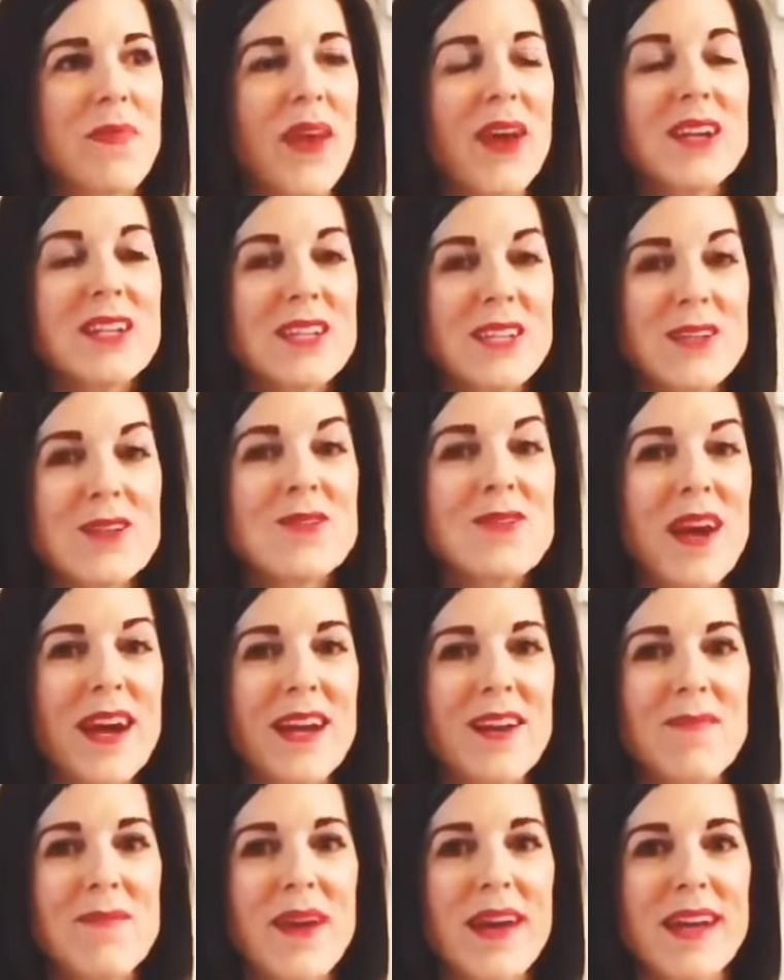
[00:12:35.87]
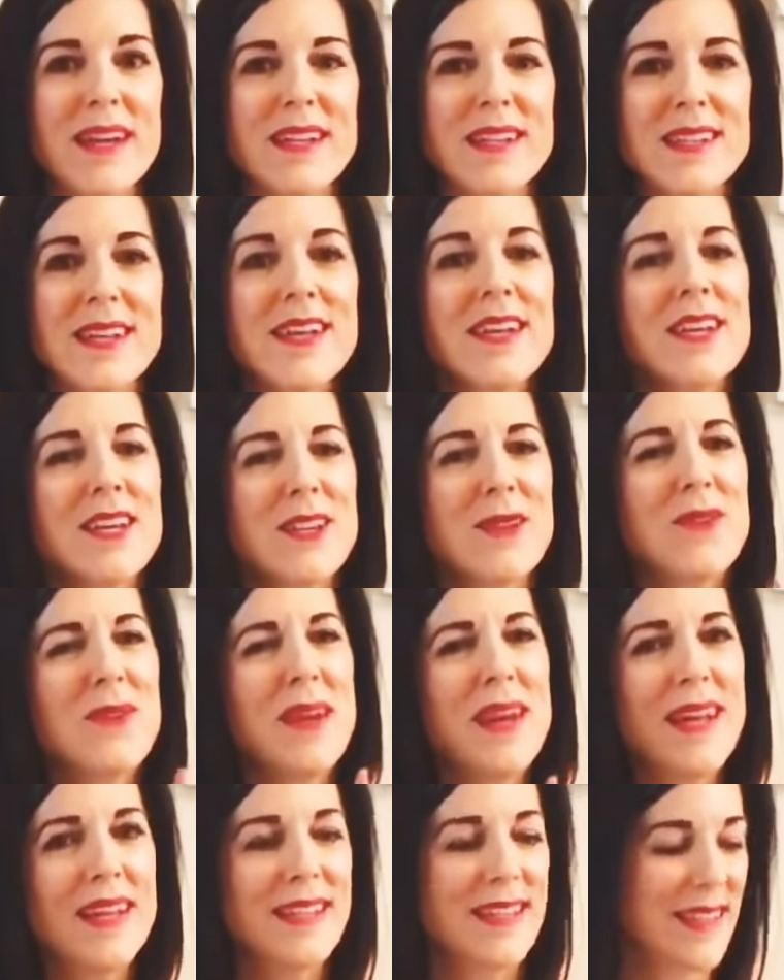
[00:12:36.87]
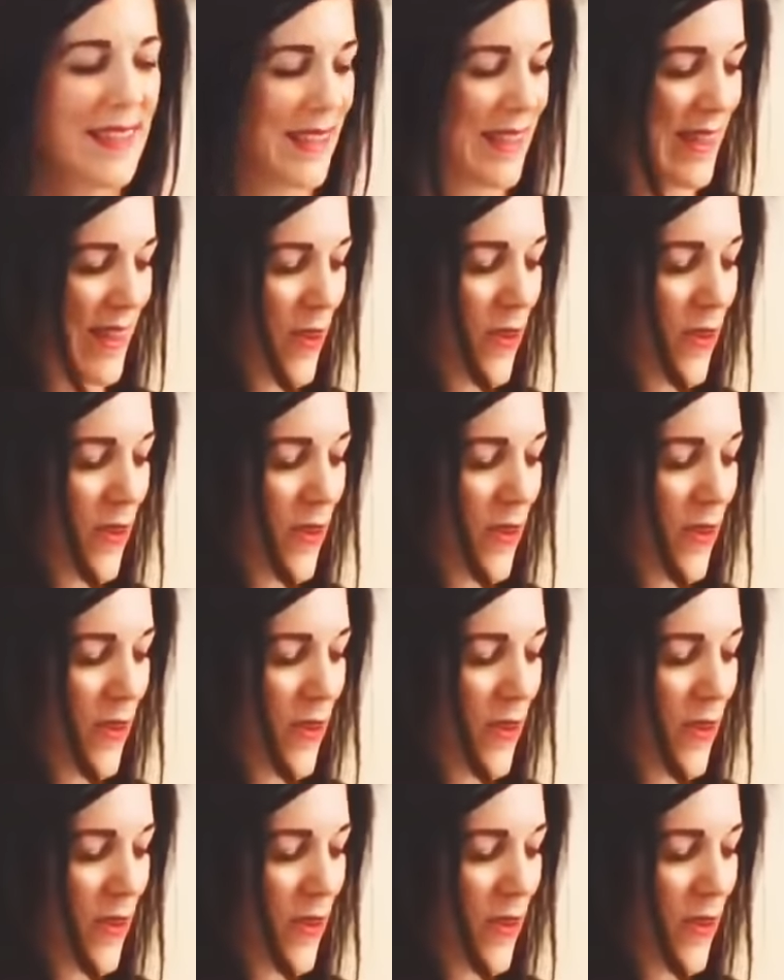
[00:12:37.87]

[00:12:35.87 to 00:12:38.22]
I do recommend you listen,